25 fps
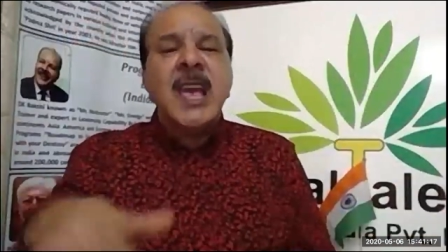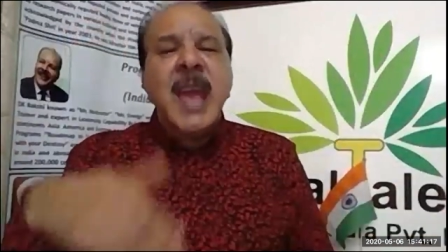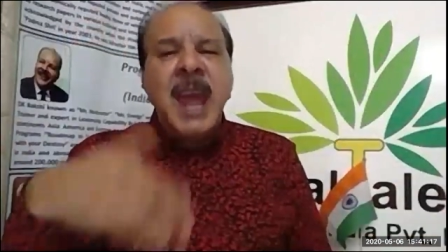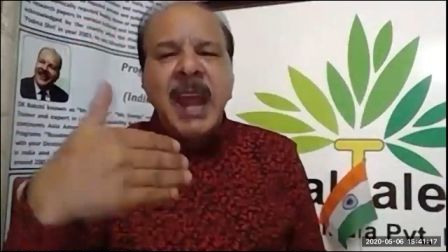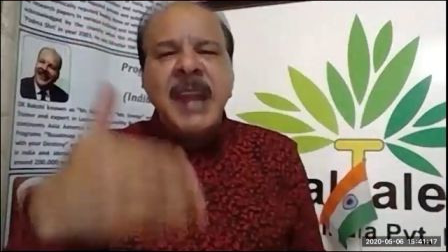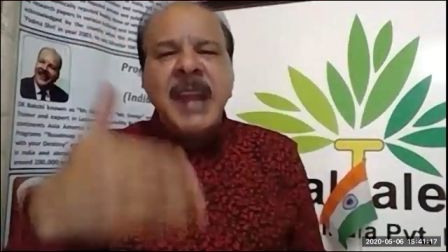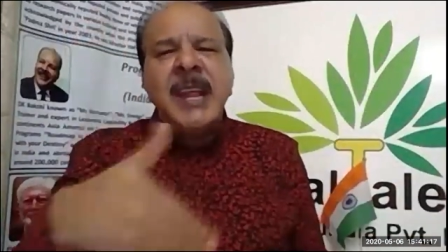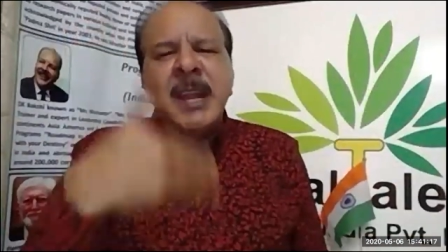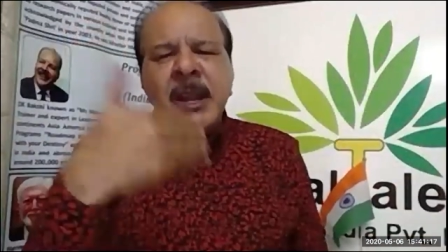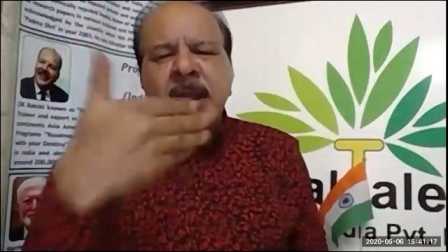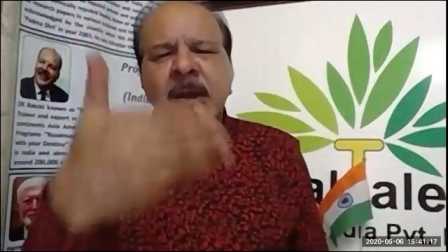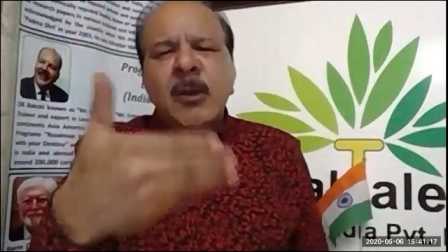
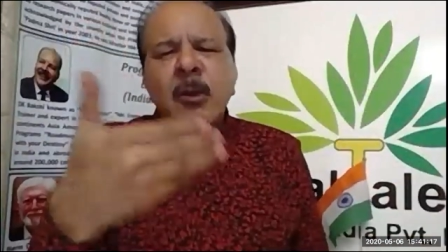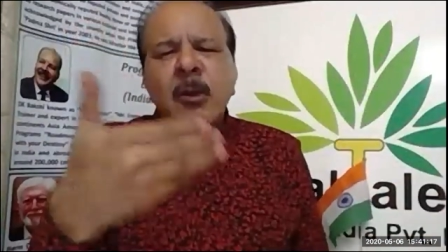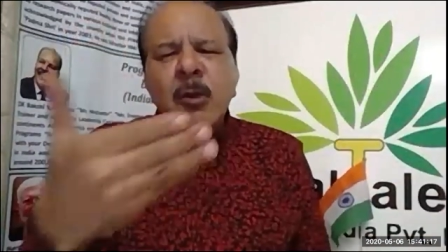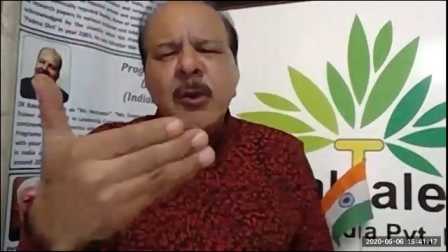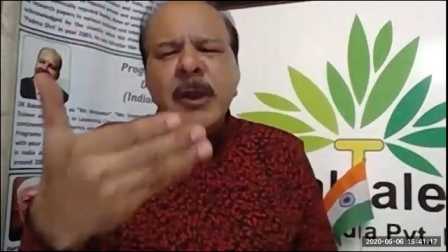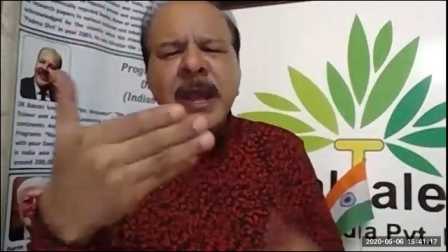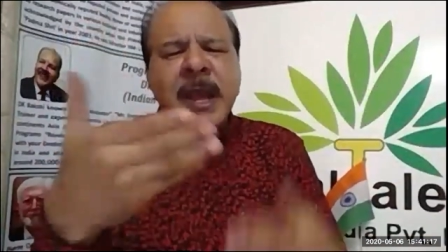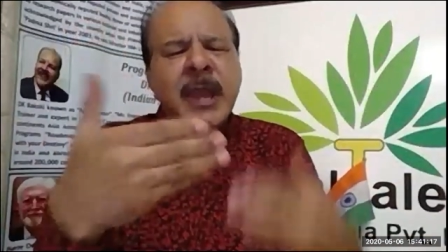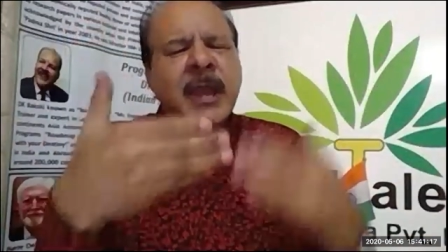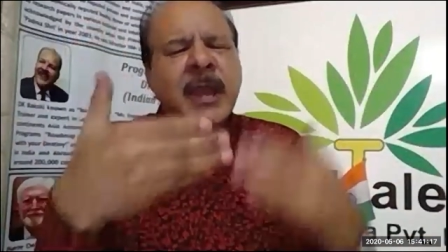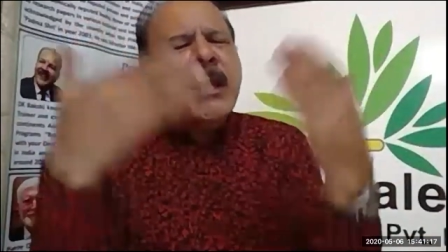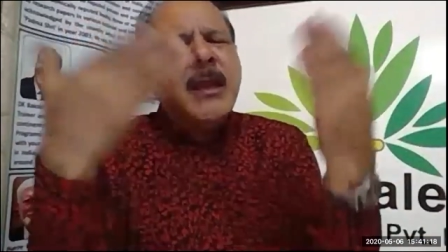and
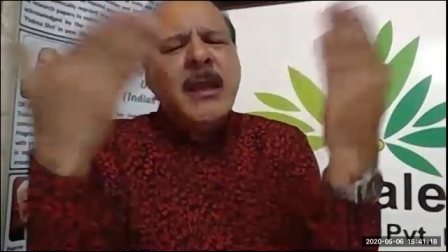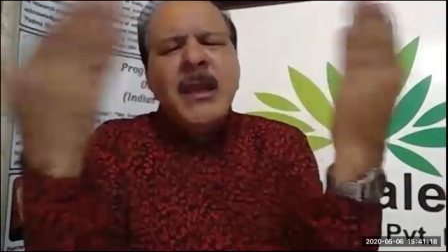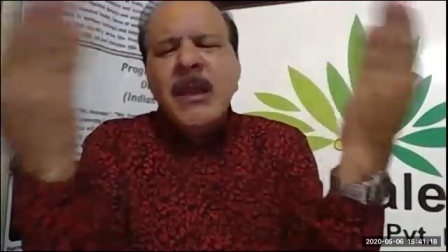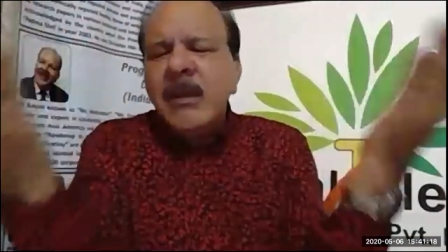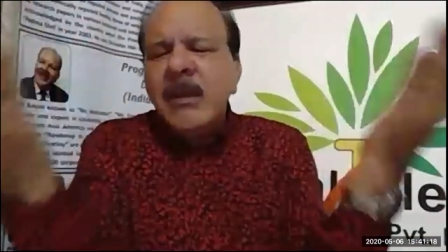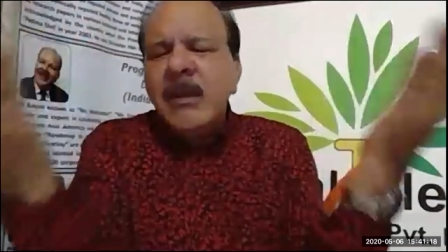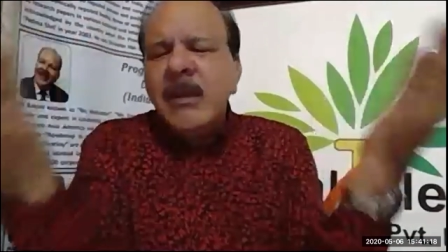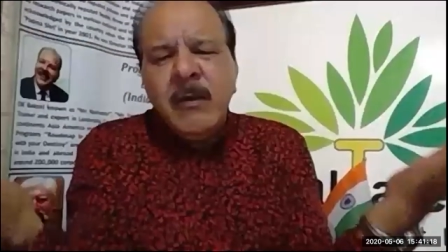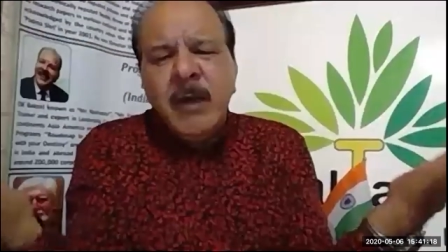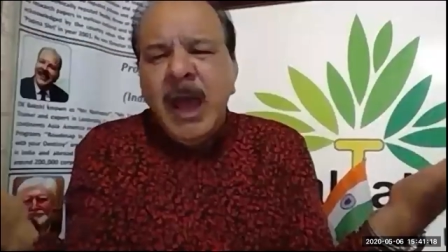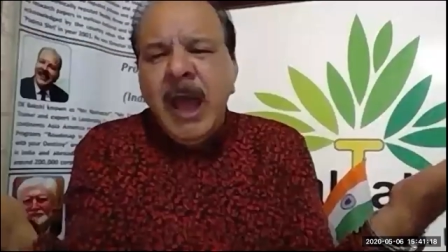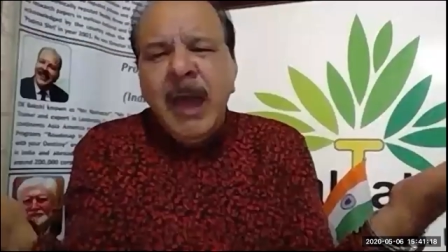including,
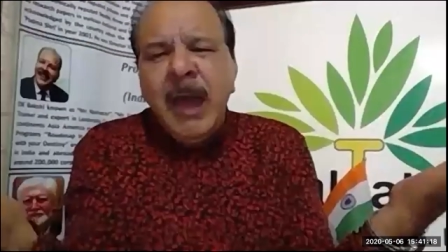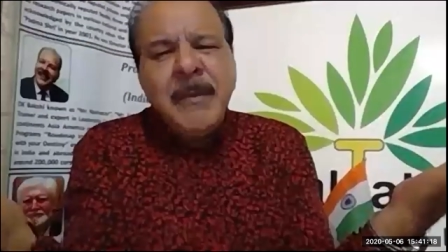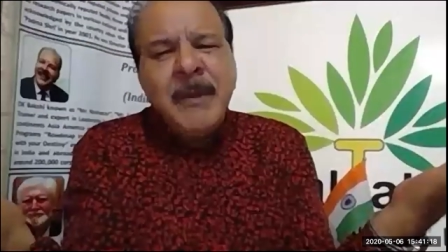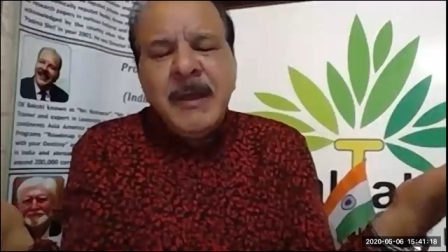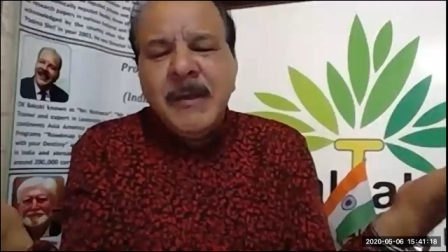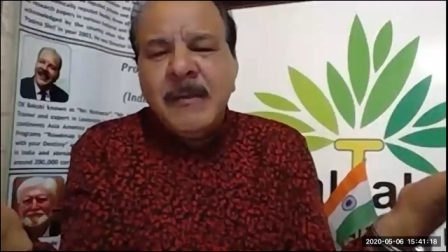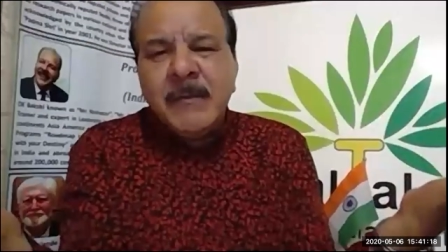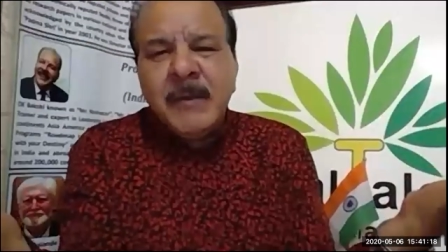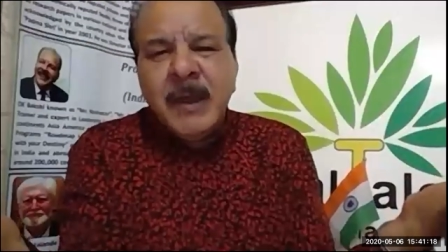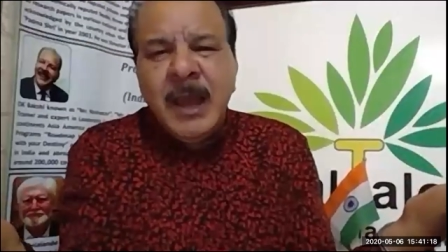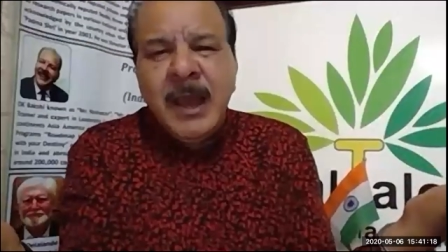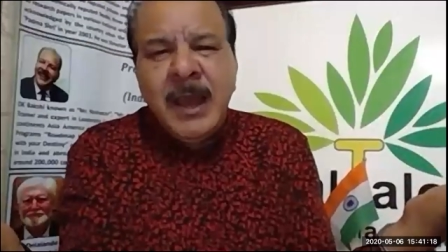I
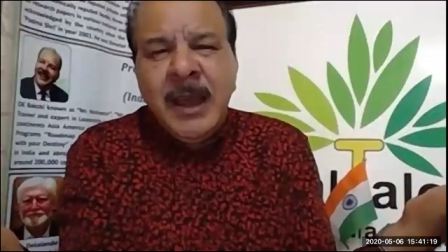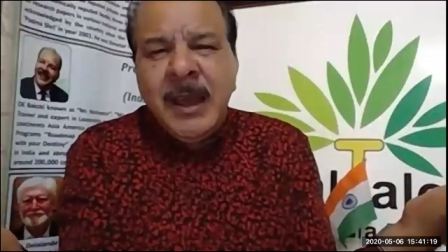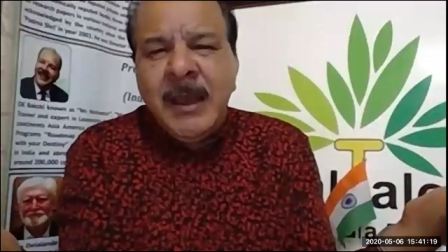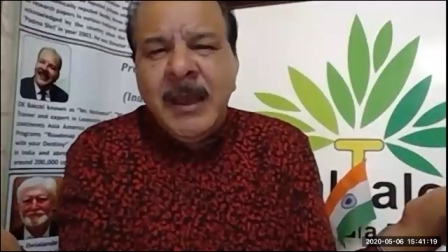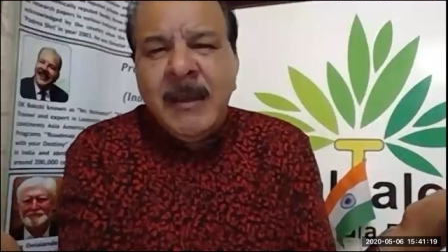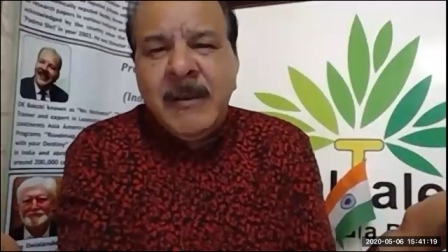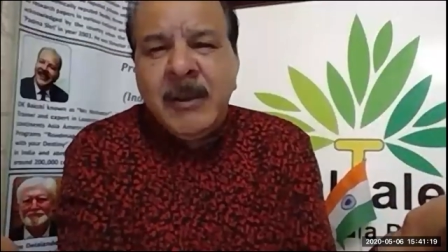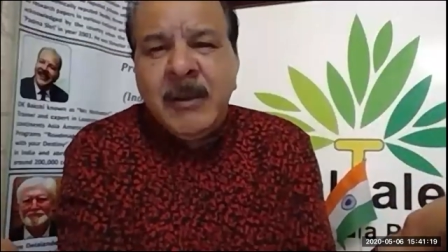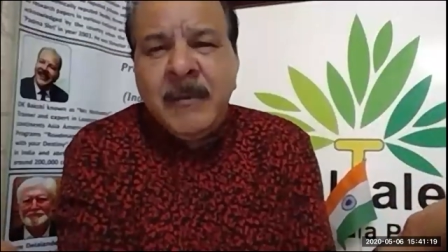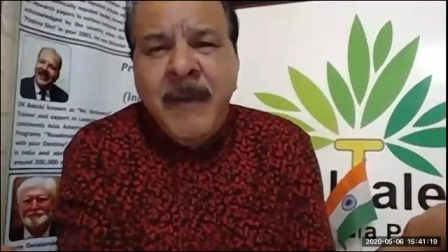mean, uh,